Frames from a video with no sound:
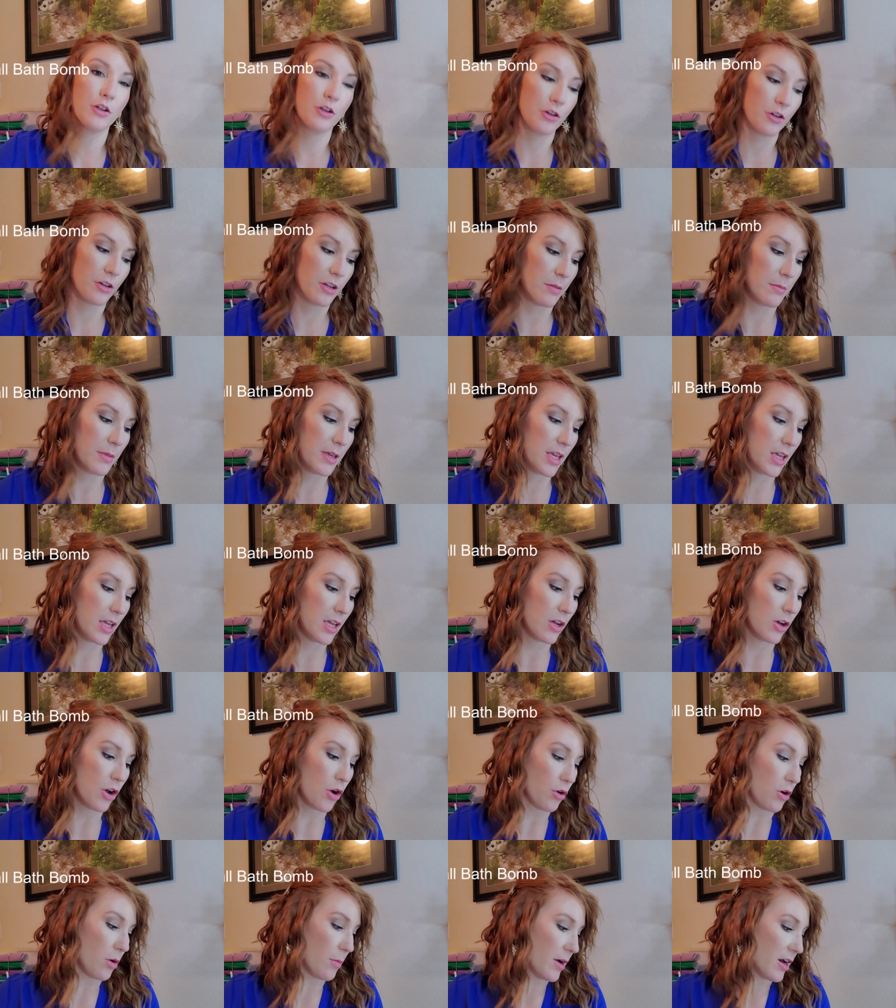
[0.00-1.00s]
creamy
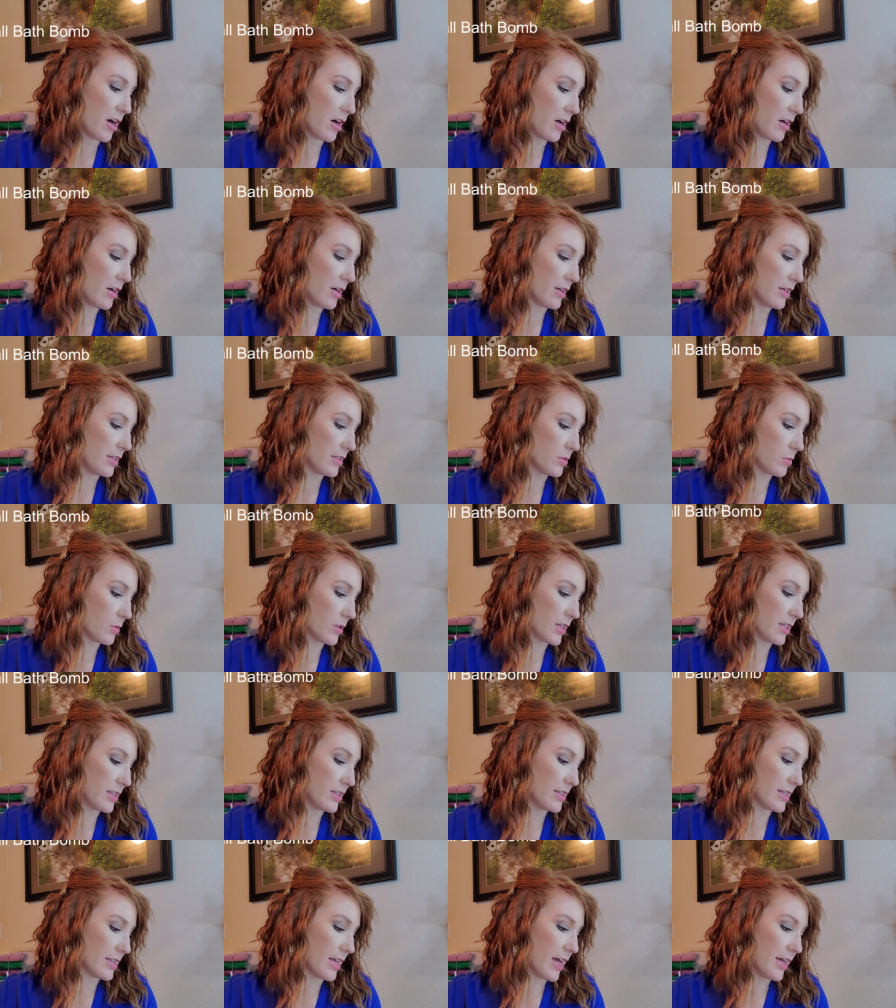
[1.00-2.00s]
cocoa butter is what
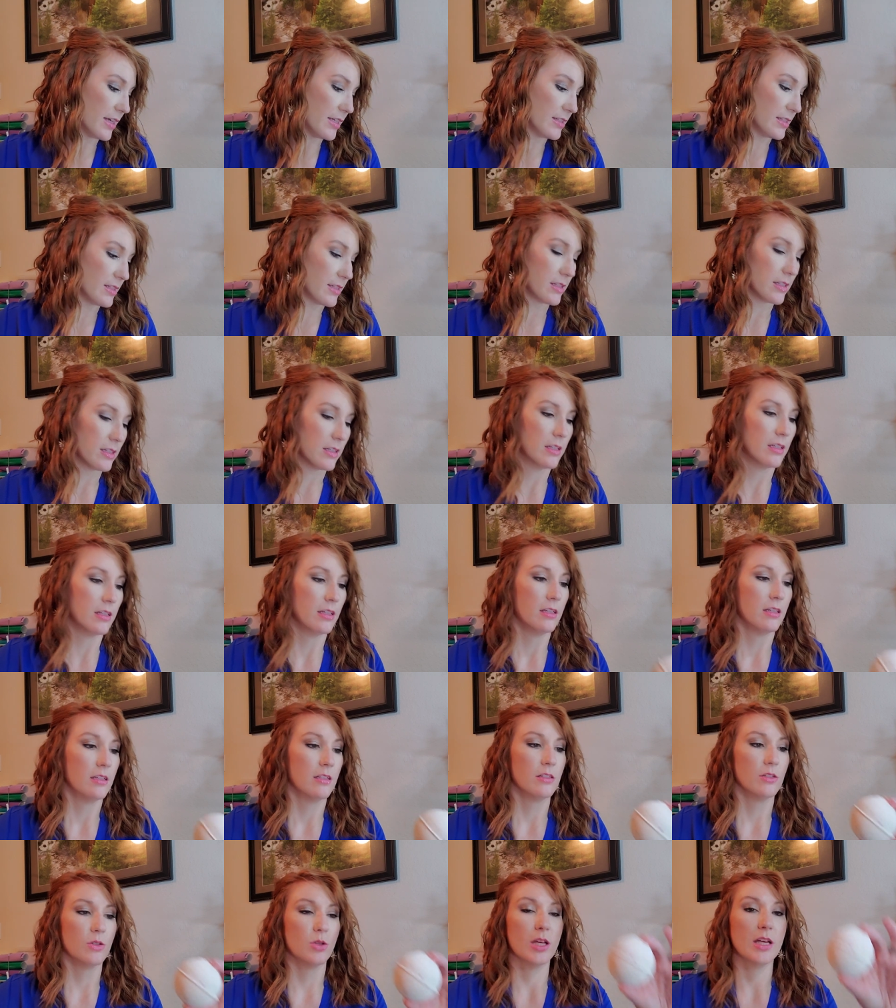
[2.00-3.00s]
it says.
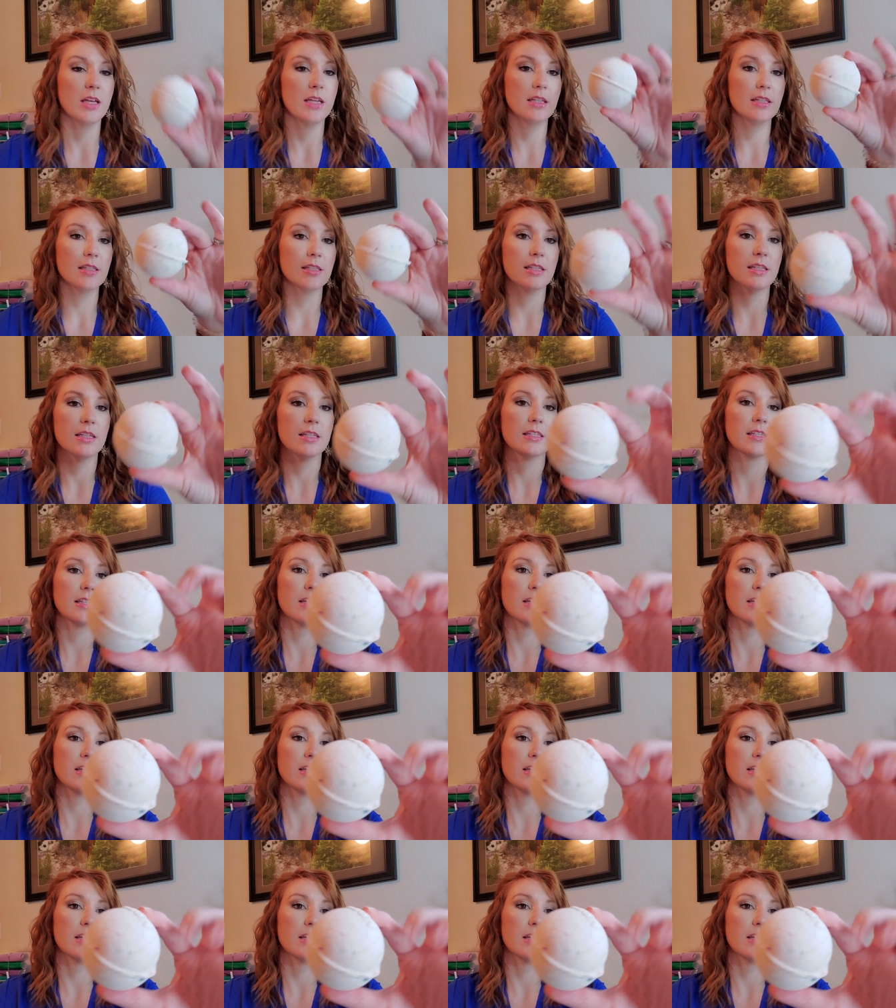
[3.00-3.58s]
So that is this